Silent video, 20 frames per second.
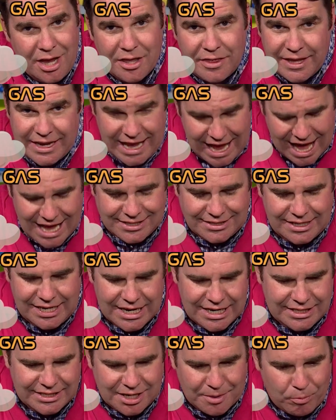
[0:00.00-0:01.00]
The gas
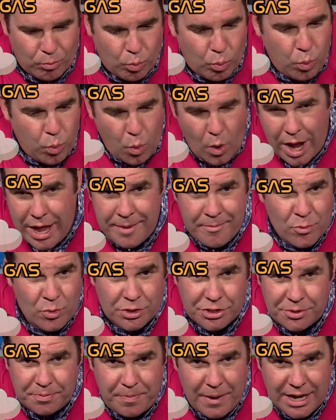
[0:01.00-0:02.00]
takes up way more
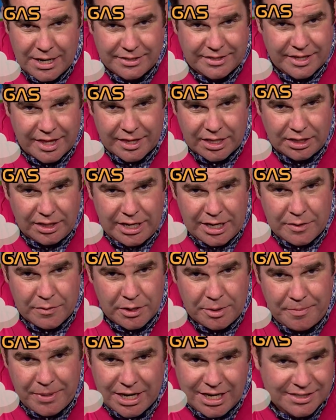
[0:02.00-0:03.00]
space than the
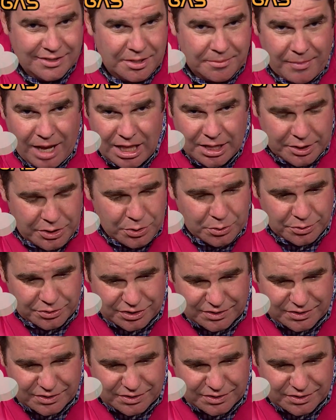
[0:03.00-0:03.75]
liquid because the molecules